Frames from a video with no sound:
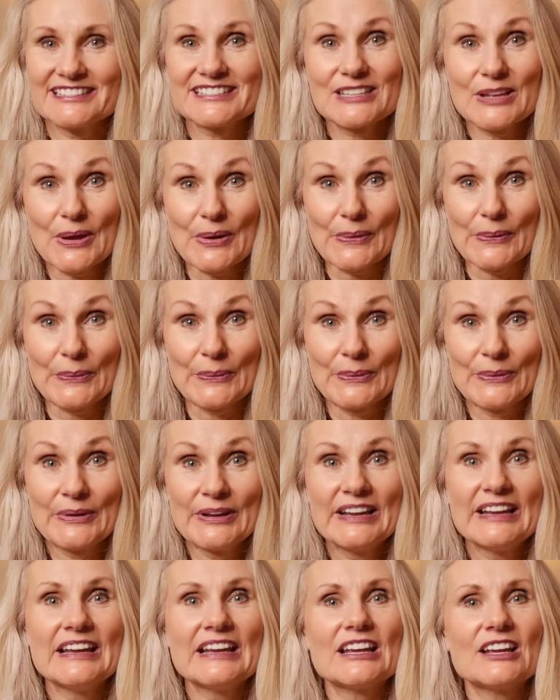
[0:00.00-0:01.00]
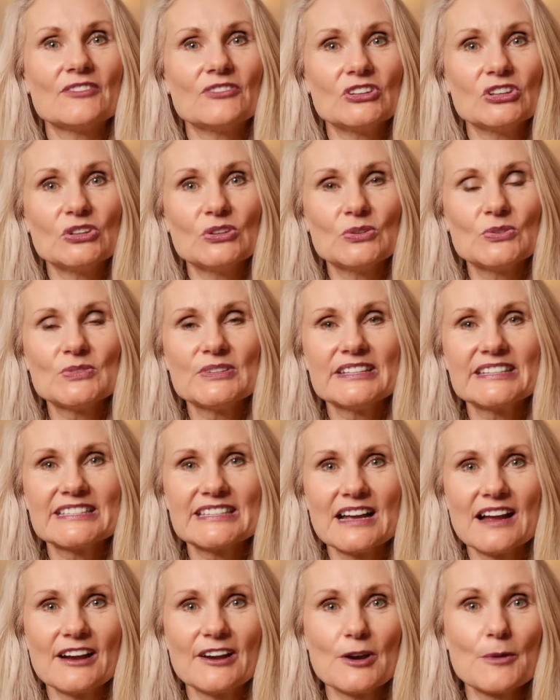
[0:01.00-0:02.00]
So, if you
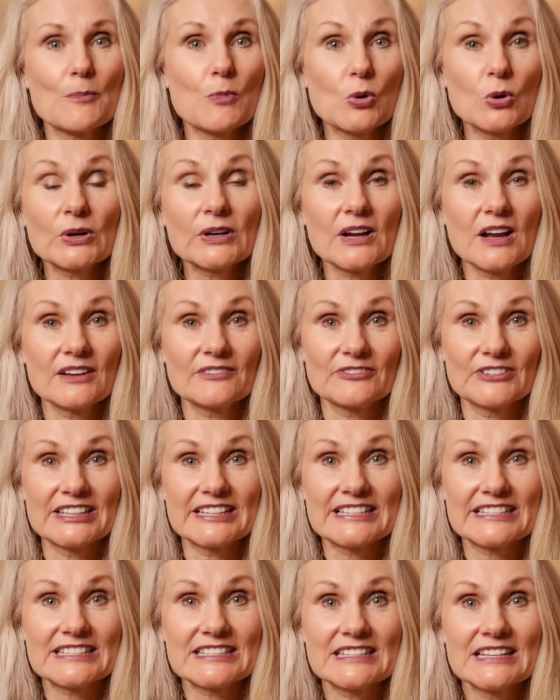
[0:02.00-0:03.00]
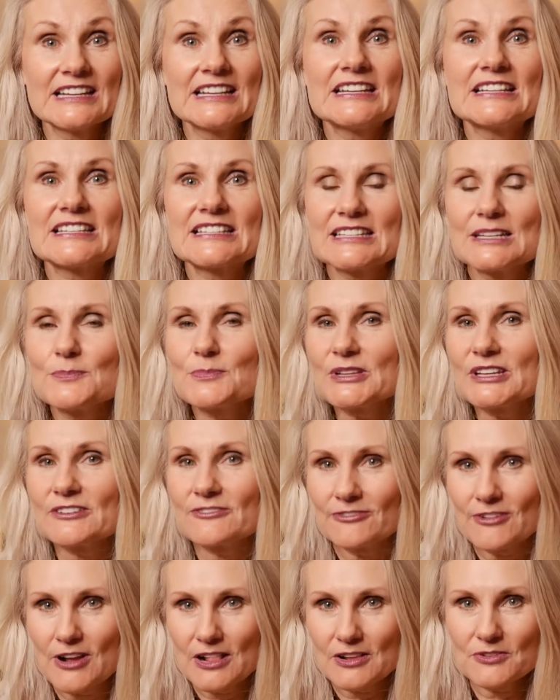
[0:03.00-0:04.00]
desire more confidence, simply
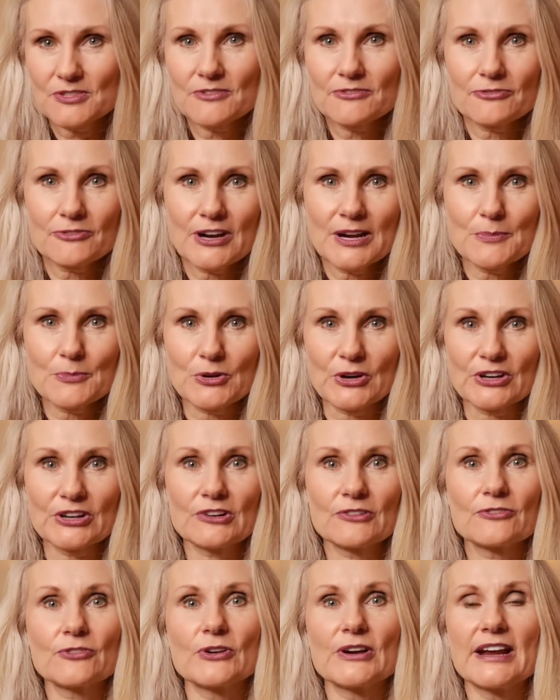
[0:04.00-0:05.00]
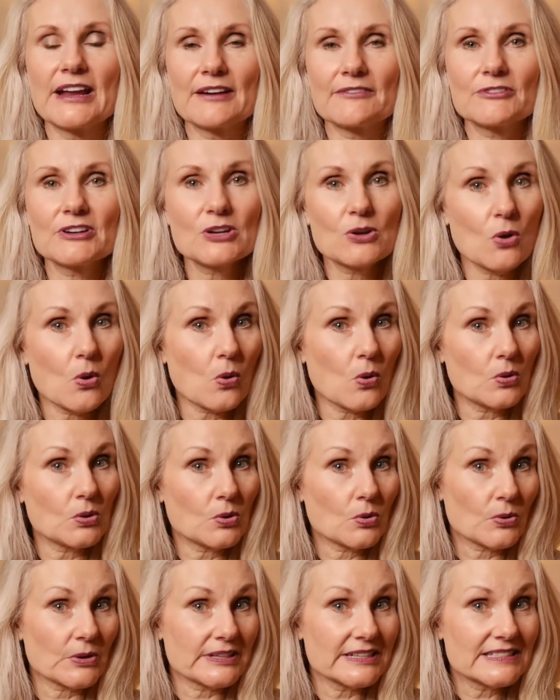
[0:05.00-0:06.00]
follow the framework for every goal
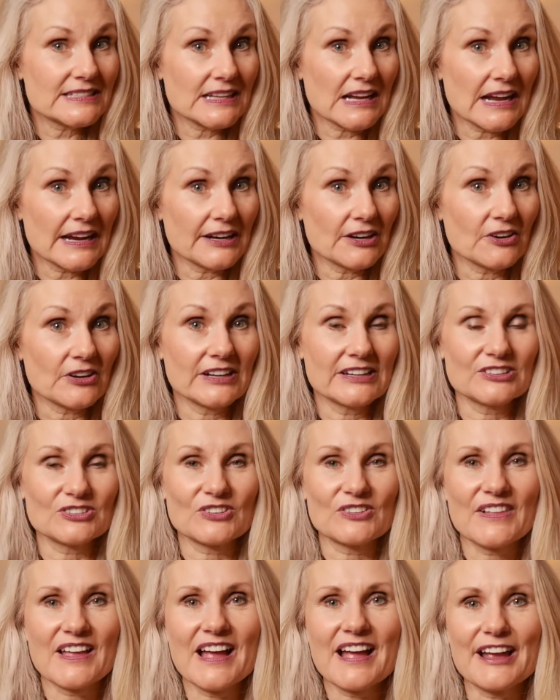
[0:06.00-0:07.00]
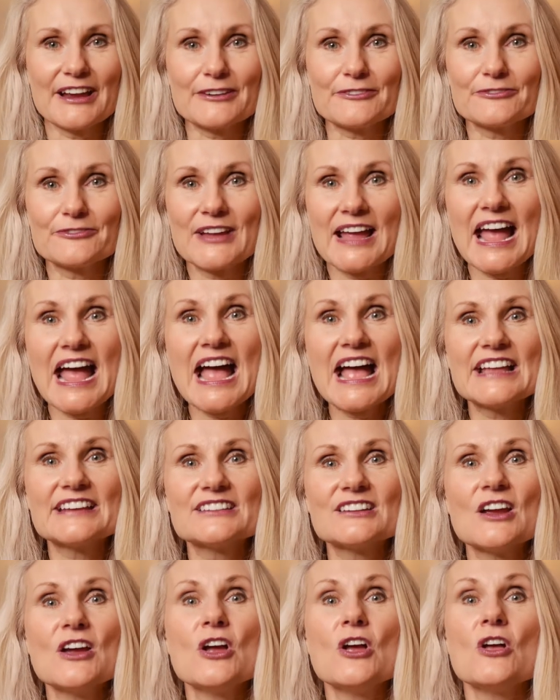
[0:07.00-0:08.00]
or desire in your life, and
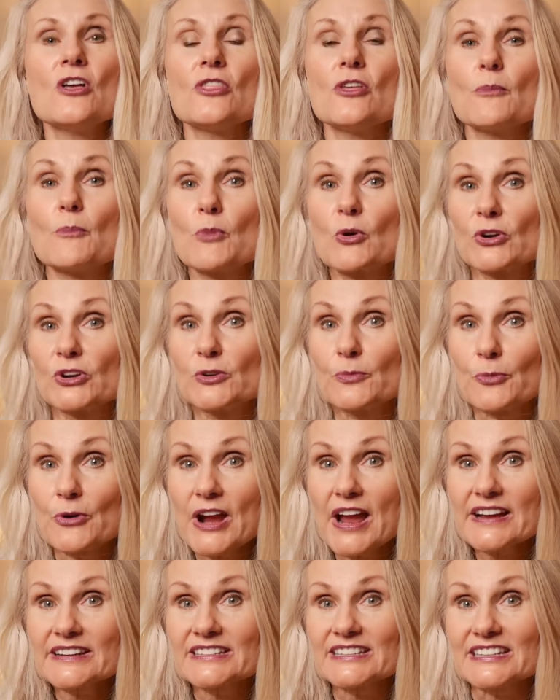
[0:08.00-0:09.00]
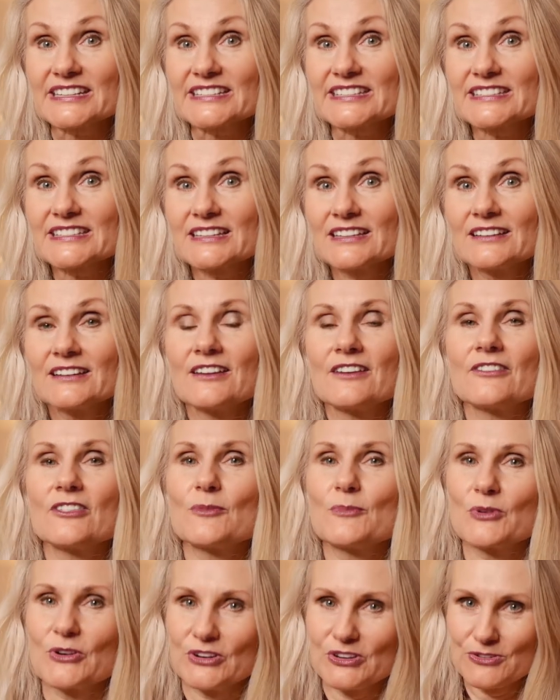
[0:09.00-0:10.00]
the more you practice, the
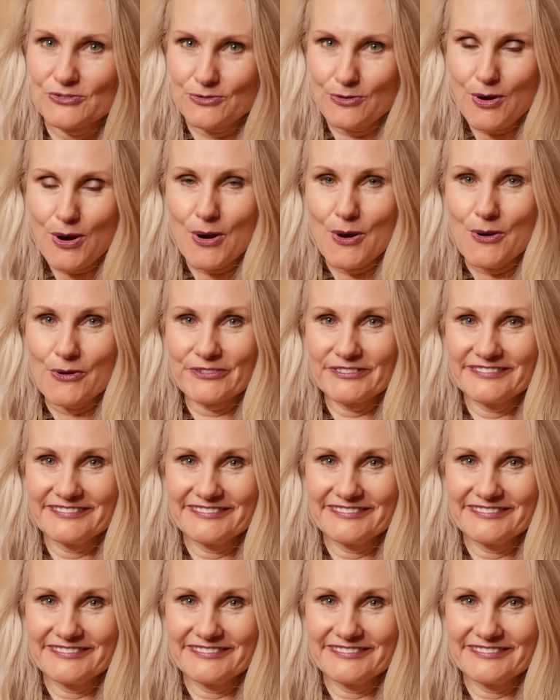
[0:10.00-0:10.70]
more you grow.